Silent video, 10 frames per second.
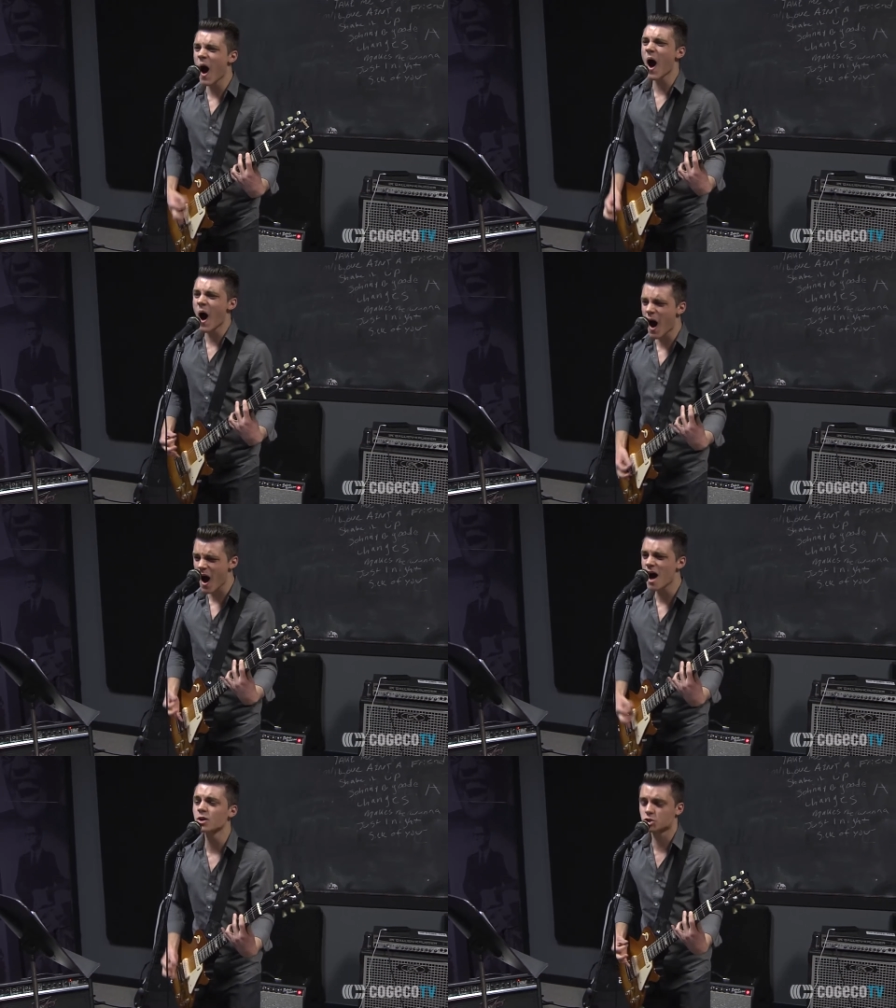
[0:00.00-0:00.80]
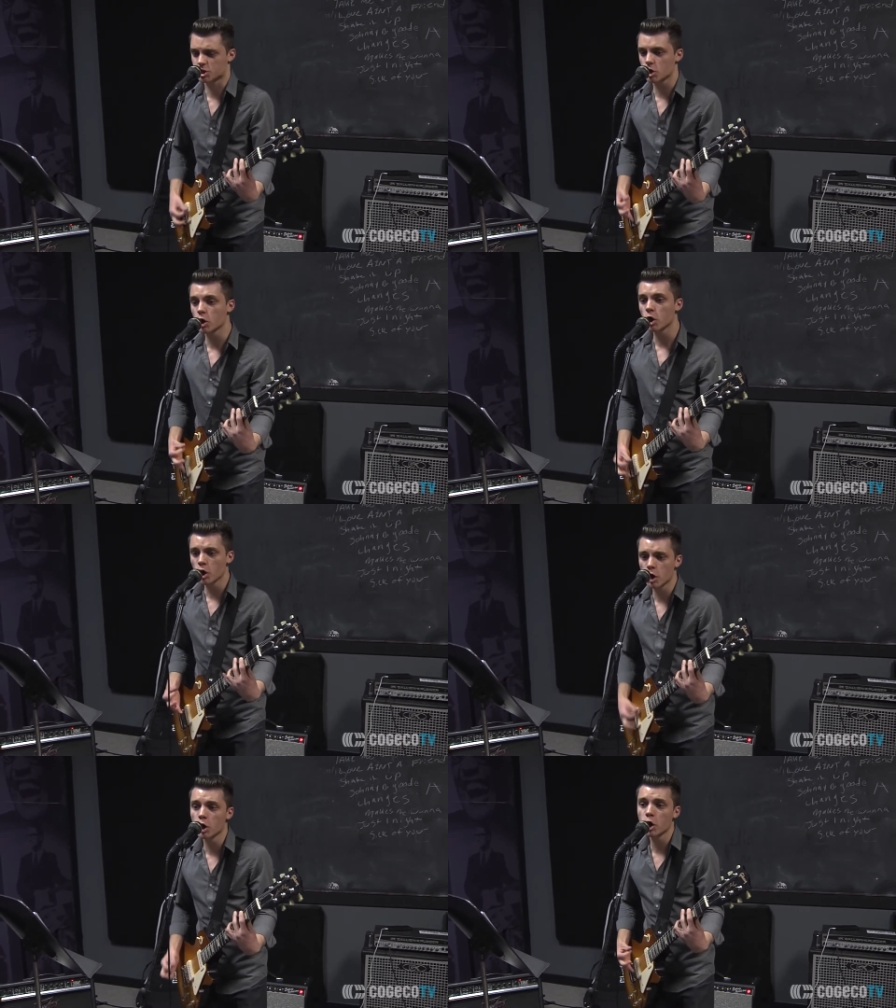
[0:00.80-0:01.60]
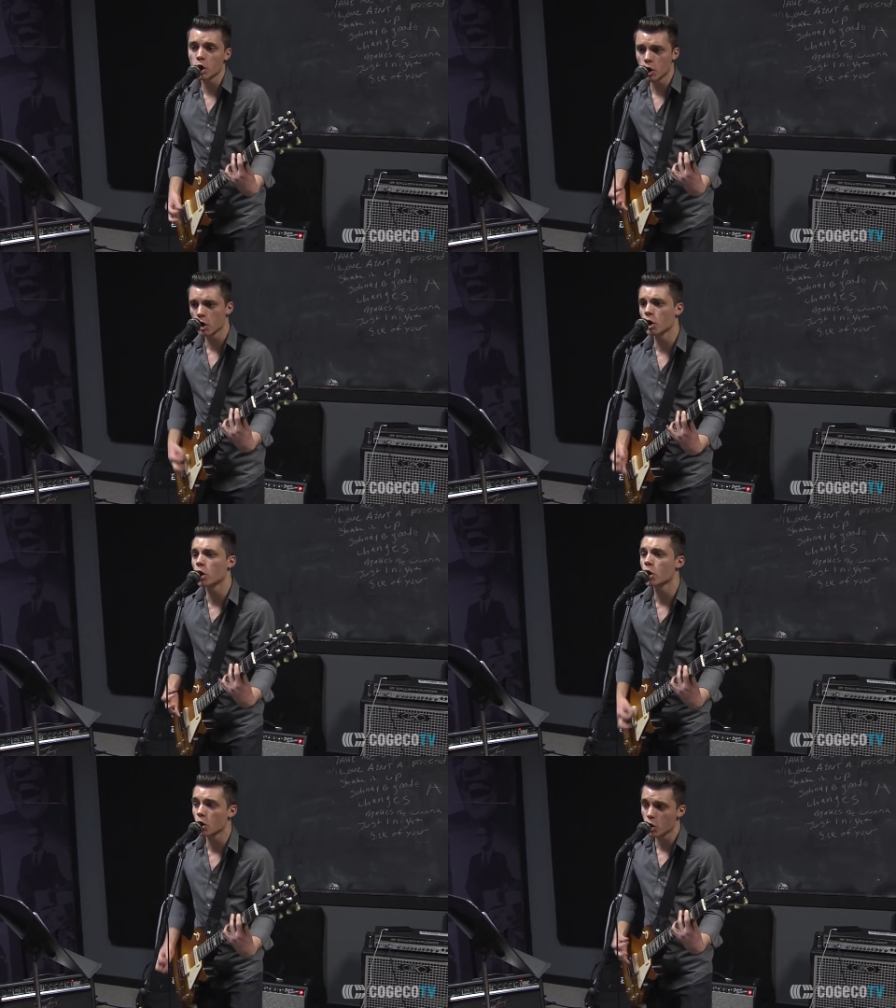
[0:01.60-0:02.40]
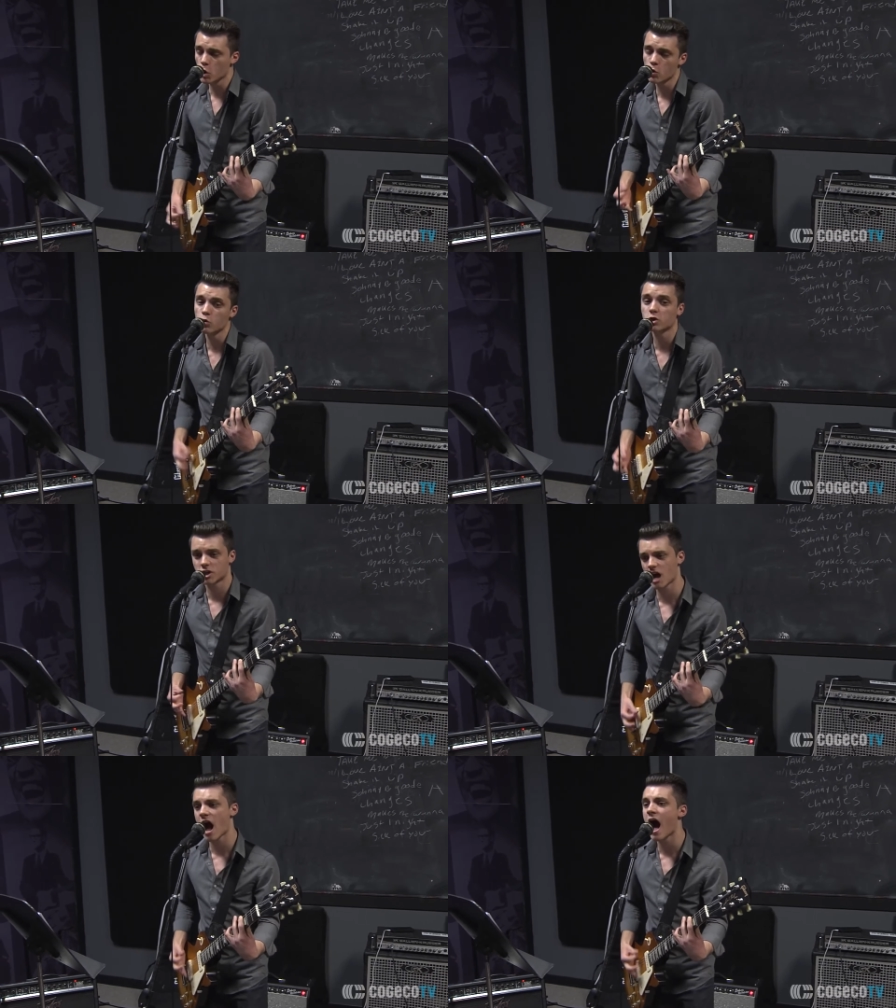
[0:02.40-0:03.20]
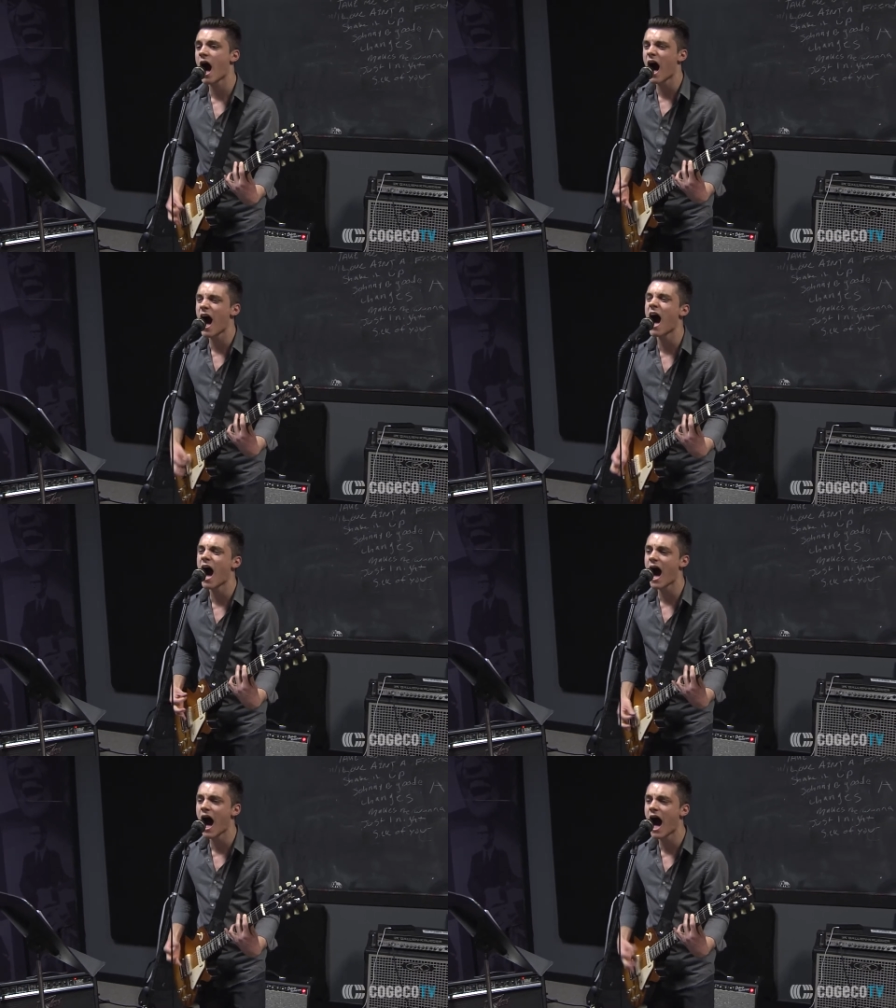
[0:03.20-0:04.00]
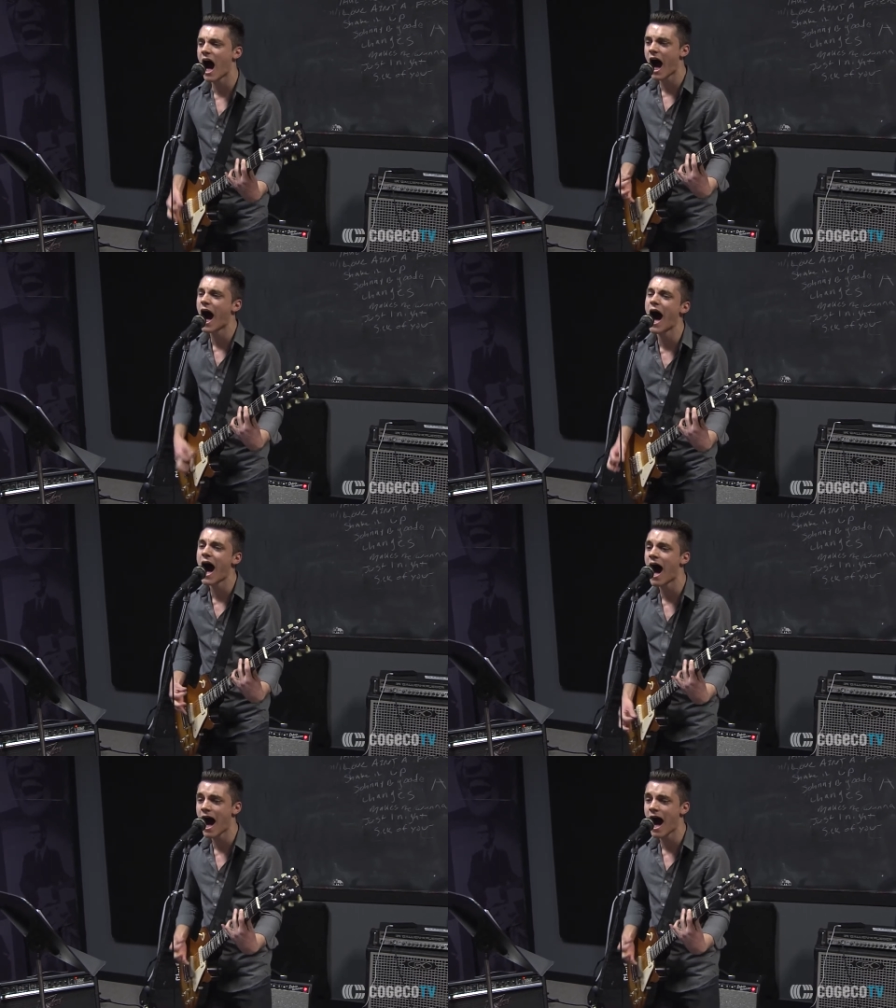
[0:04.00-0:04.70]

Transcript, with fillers: A lot of classic rock sounds. All the songs seem to come from that 70s and 80s era.